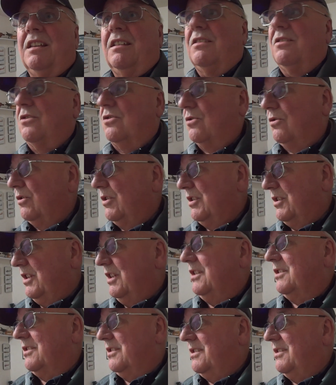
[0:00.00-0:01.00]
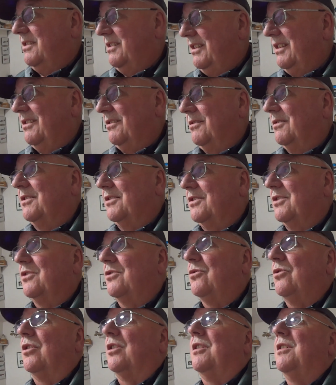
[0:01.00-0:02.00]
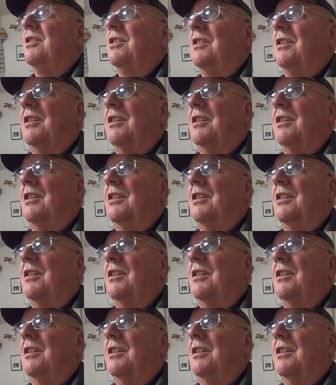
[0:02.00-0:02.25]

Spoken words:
so it's, you know, this is good.